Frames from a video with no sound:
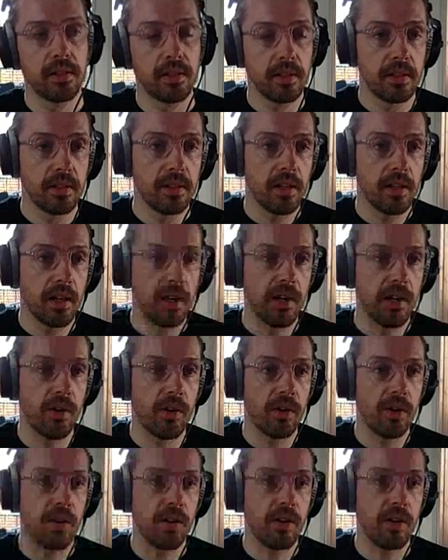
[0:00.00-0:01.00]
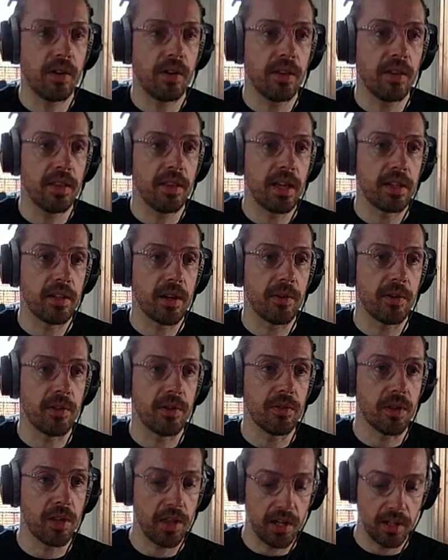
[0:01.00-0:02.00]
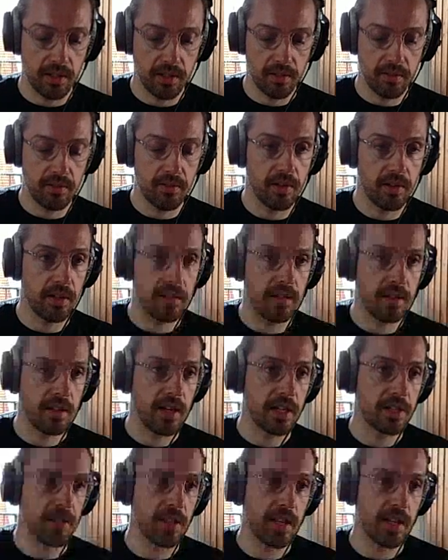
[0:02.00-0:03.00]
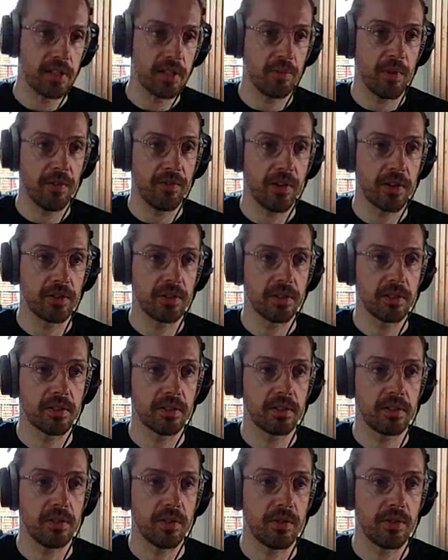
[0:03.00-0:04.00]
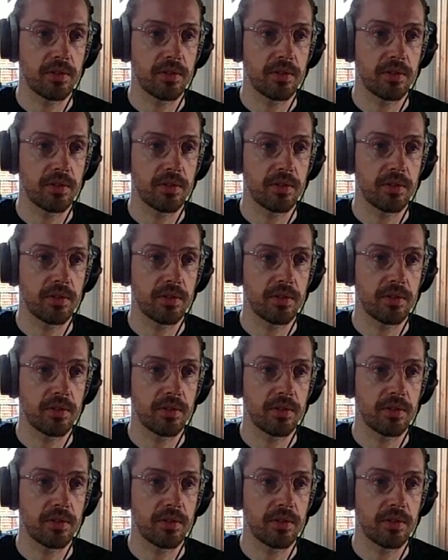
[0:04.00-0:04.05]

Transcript: go and do the thing. Right? And actually, that should be a function, not